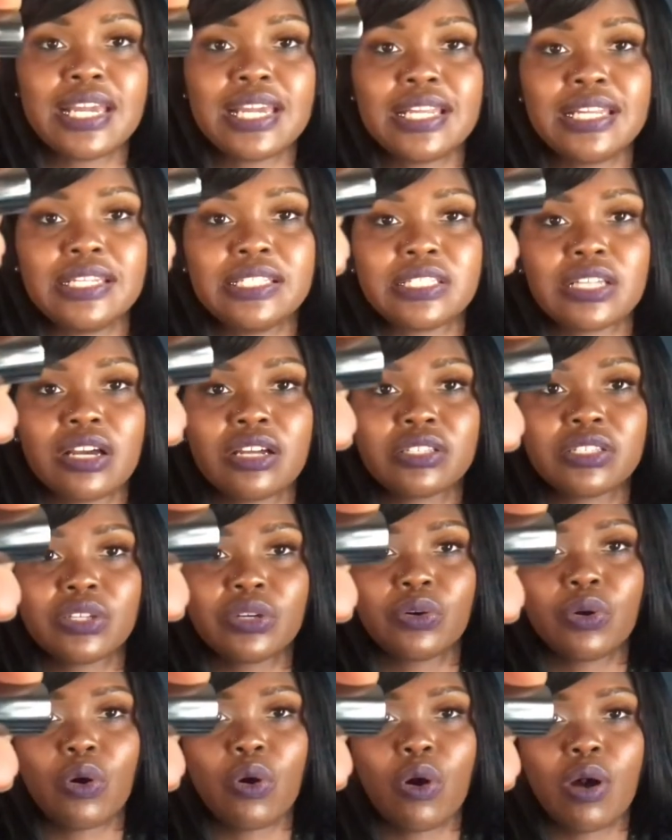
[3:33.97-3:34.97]
It is
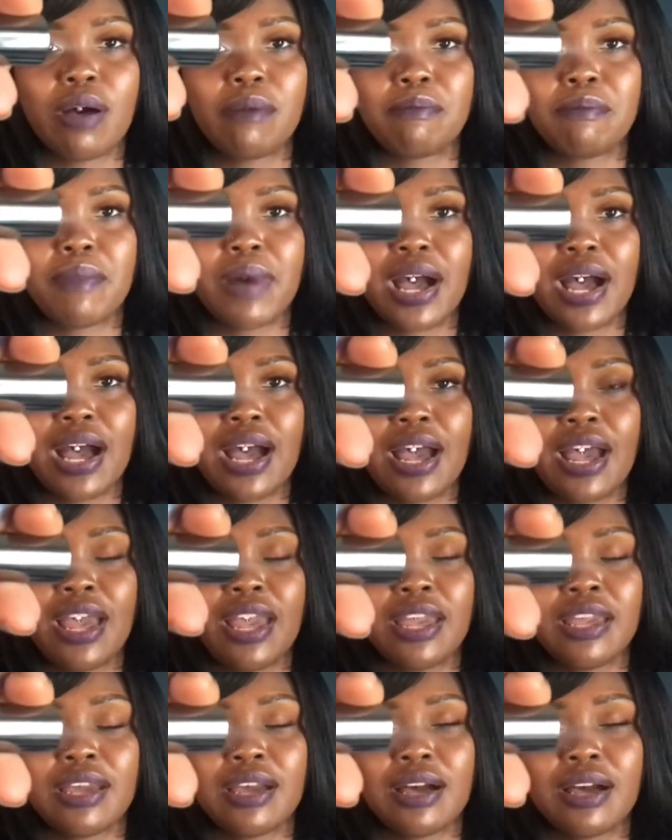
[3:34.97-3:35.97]
also on
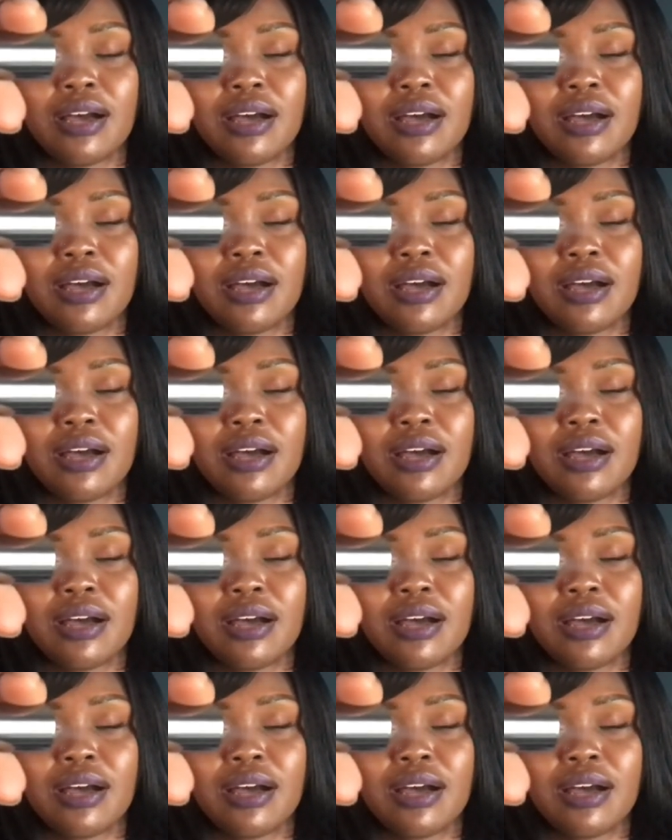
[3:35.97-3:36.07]
my,